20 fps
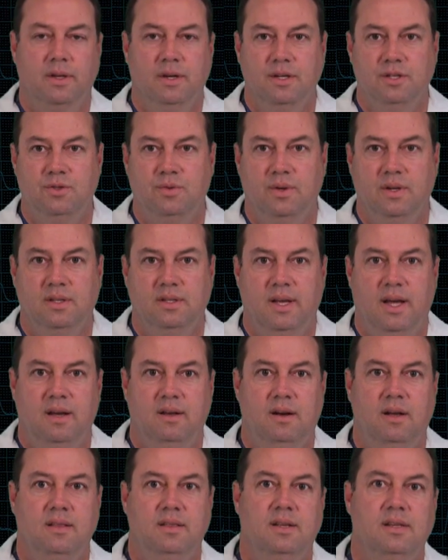going to drill
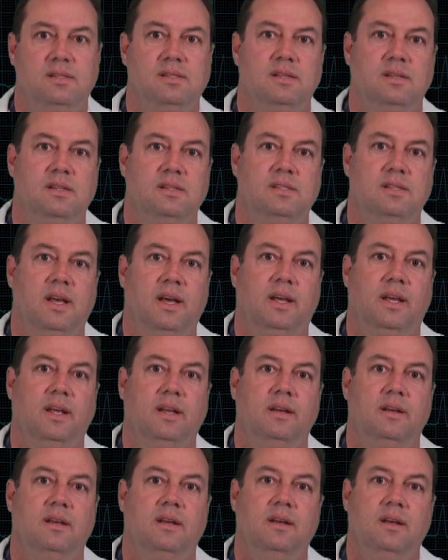down on this in a
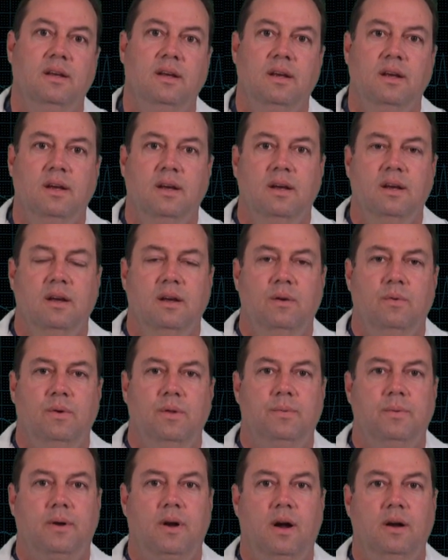second.
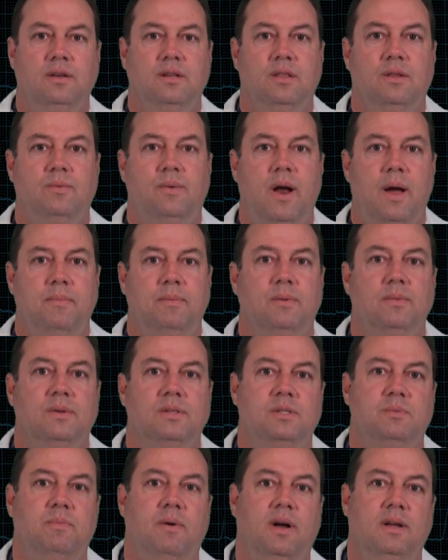With regard to the rapid
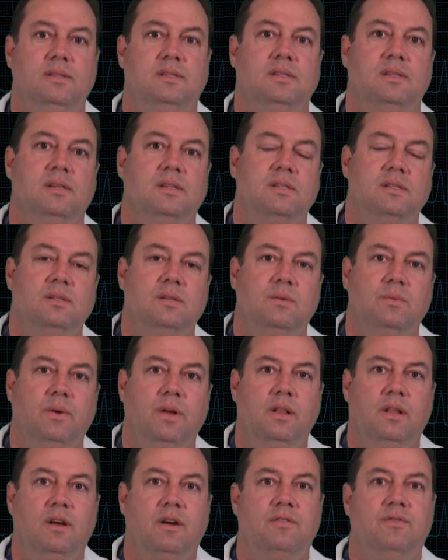responses,
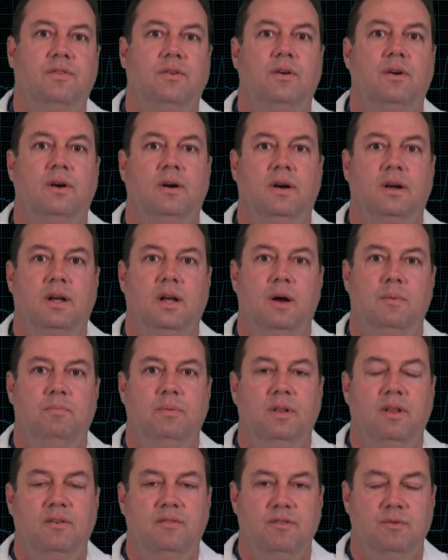we look for a
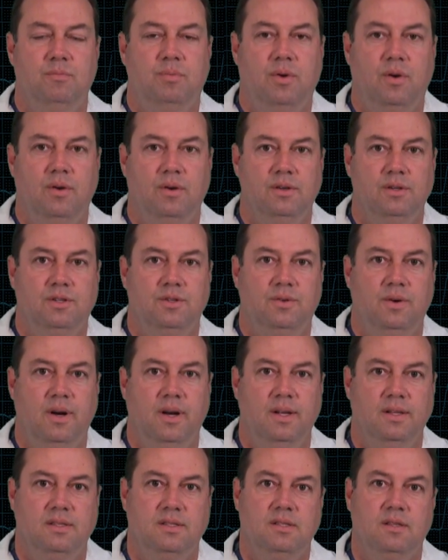couple of important
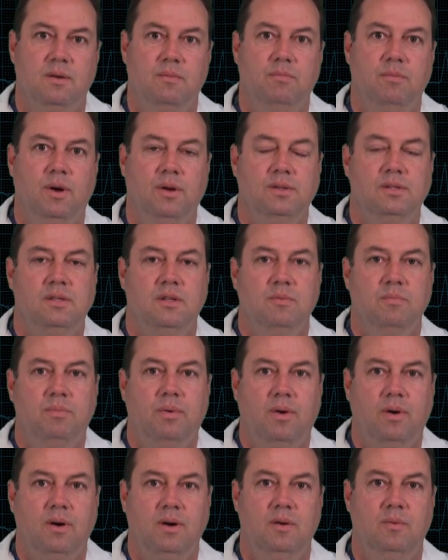trends. The most
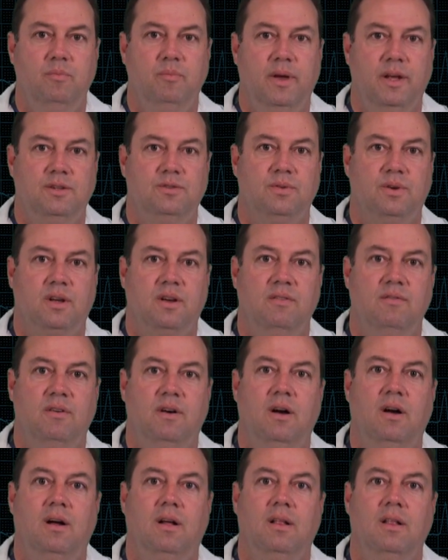important metric of
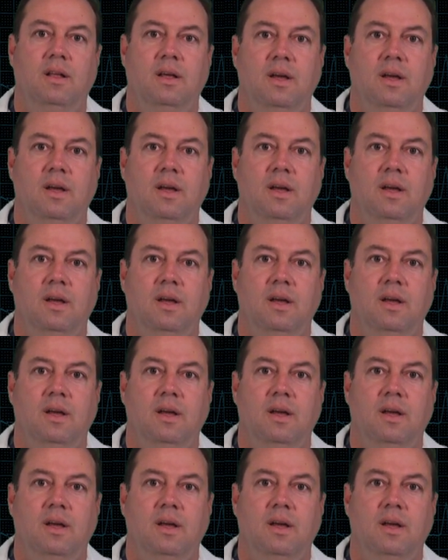all